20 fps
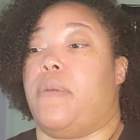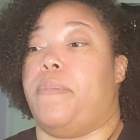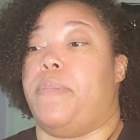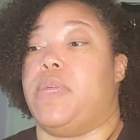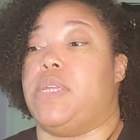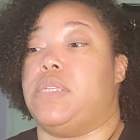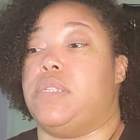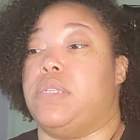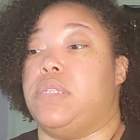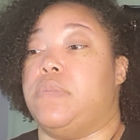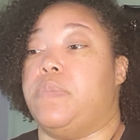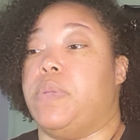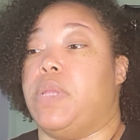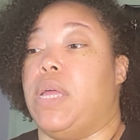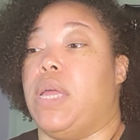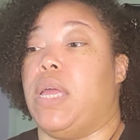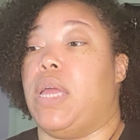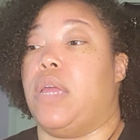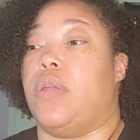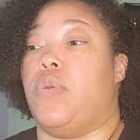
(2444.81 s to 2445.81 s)
a business
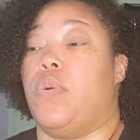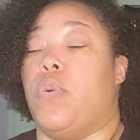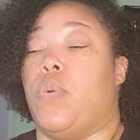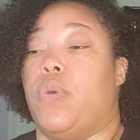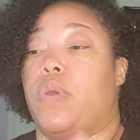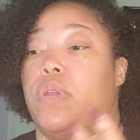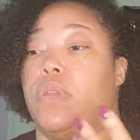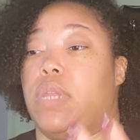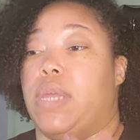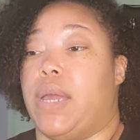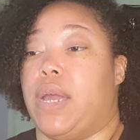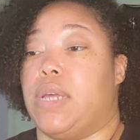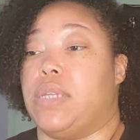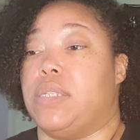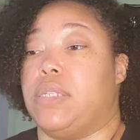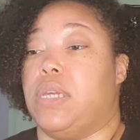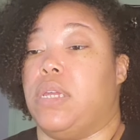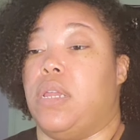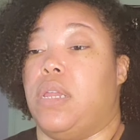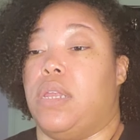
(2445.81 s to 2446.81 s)
plan or, like I
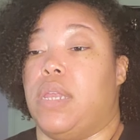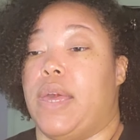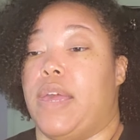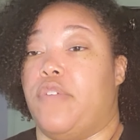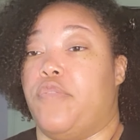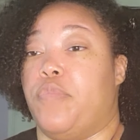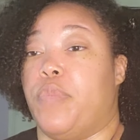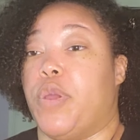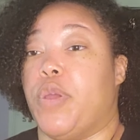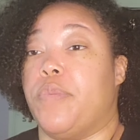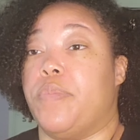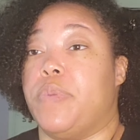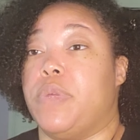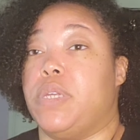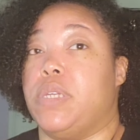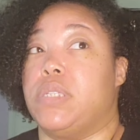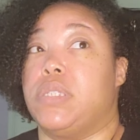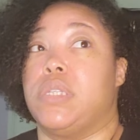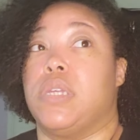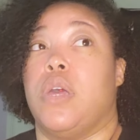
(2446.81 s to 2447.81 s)
said, a life
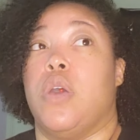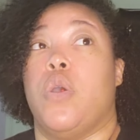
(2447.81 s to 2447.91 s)
purpose,